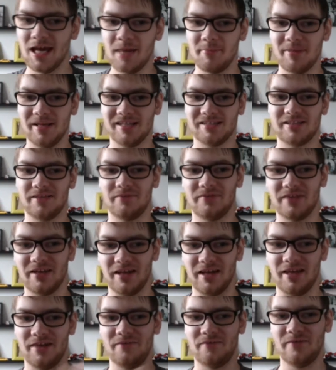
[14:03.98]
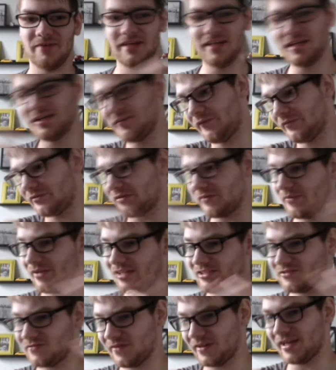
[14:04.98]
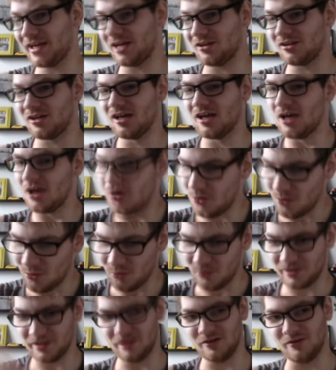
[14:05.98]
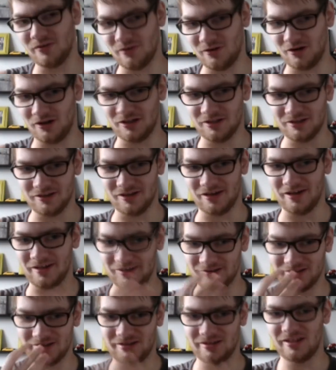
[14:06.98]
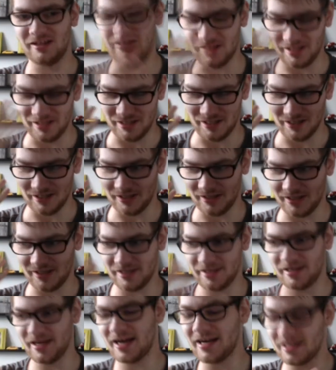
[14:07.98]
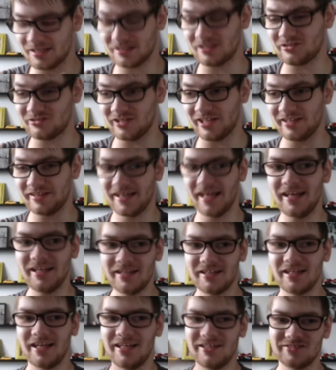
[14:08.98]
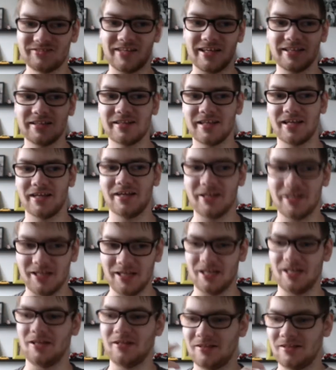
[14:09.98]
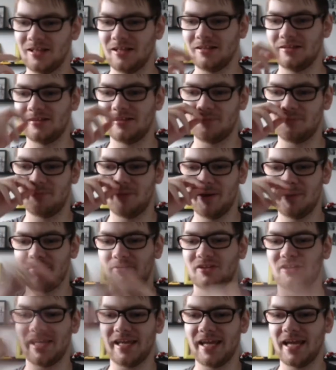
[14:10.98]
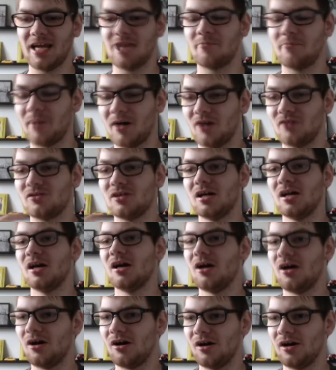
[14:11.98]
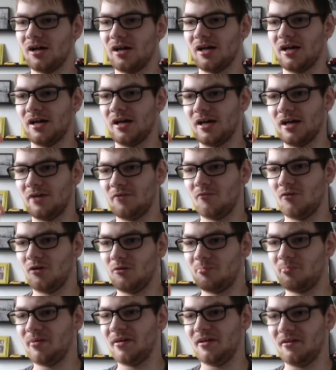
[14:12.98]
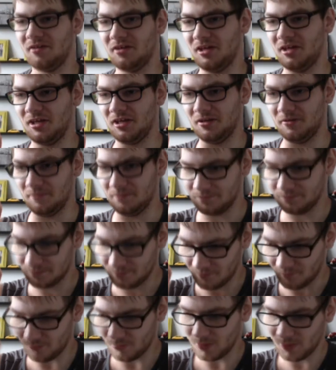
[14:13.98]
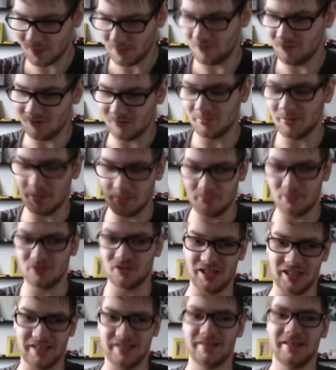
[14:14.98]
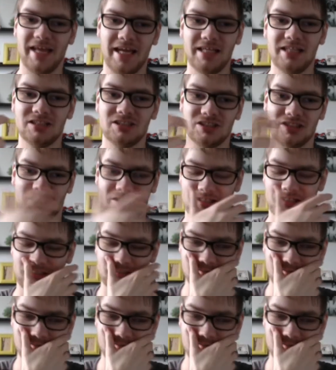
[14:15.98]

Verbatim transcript: Because if the, if either of the villains figure out who, who uh, the the character's is, then they uh, then the people people they care about uh, will be will be put in danger.